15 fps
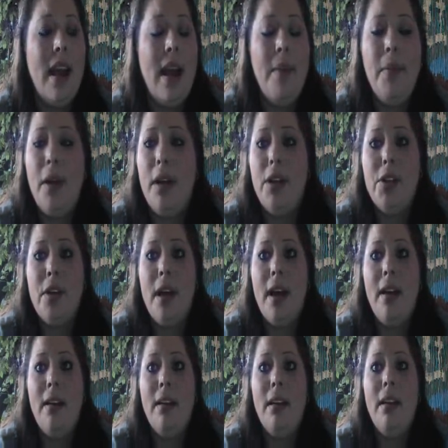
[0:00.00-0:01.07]
I'm not
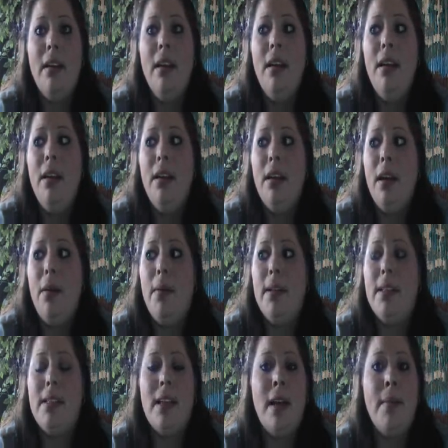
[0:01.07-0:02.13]
trying to go
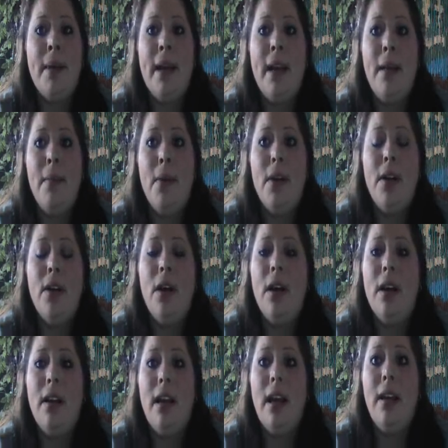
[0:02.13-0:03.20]
and sign my name on a
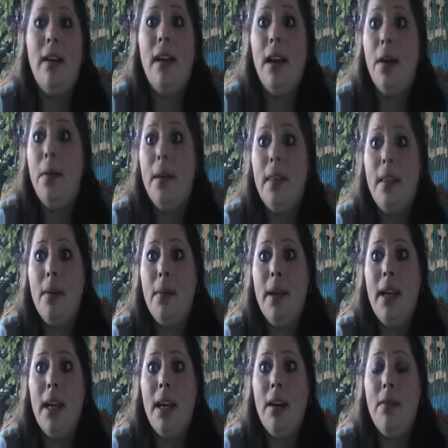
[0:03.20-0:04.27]
dotted line knowing that
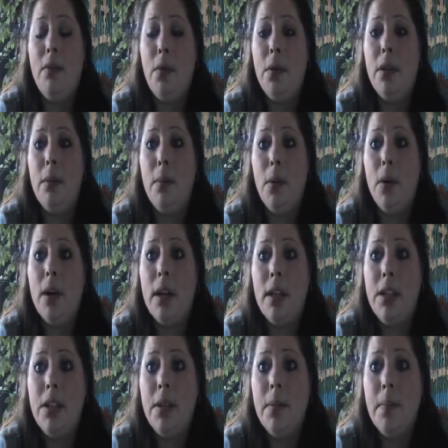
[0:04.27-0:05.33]
we can't afford the
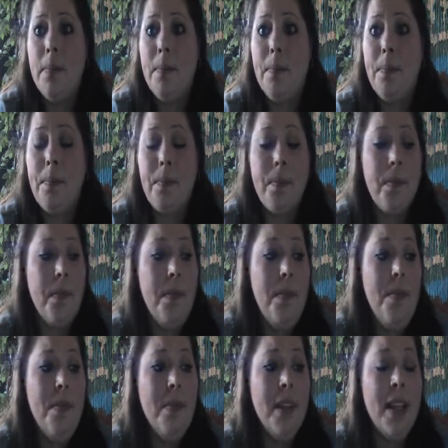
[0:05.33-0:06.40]
mortgage.
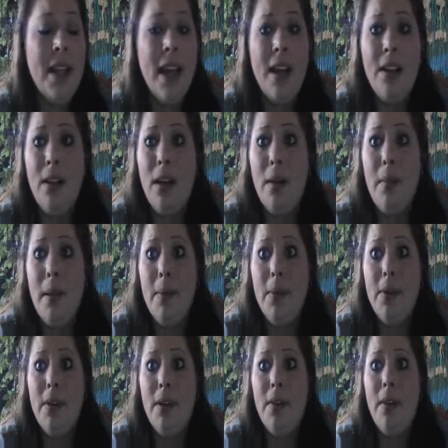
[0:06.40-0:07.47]
Like a lot of
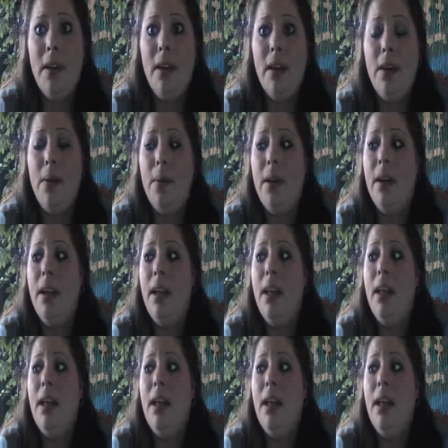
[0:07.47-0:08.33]
people do, they go and